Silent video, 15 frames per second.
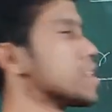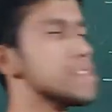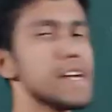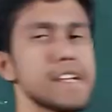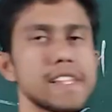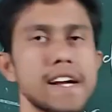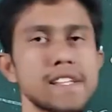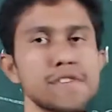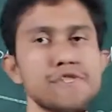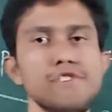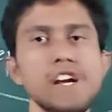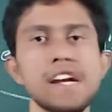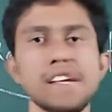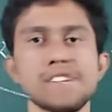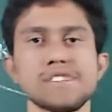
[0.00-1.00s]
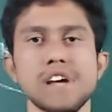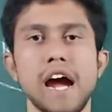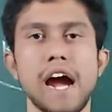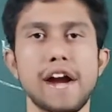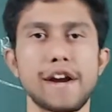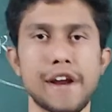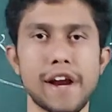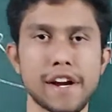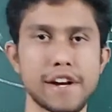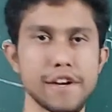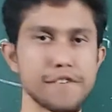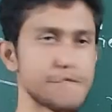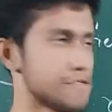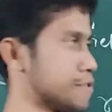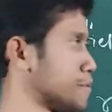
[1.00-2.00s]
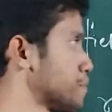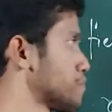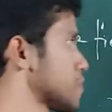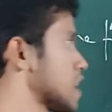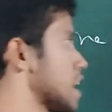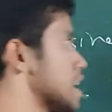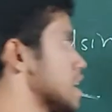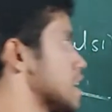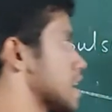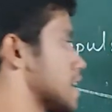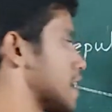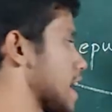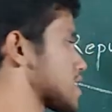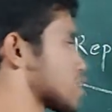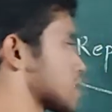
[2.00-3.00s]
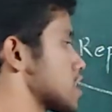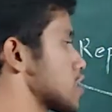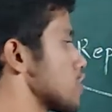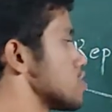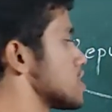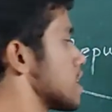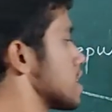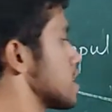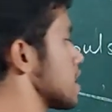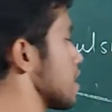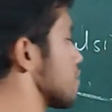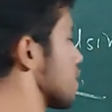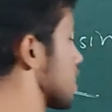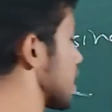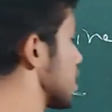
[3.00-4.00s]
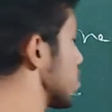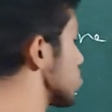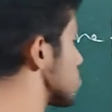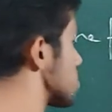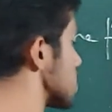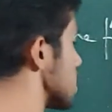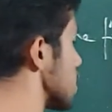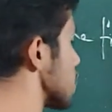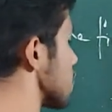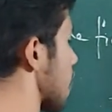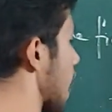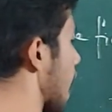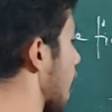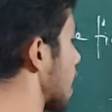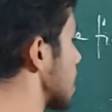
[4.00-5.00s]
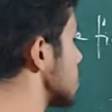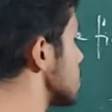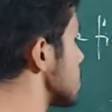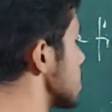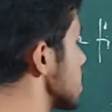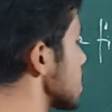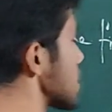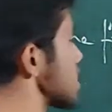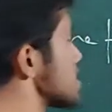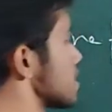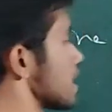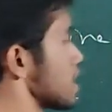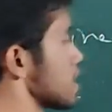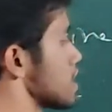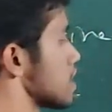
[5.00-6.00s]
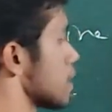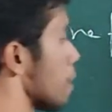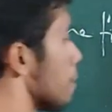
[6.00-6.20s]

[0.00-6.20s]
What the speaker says: one thing, that the field is attractive. Next conclusion, if again you see if r is increasing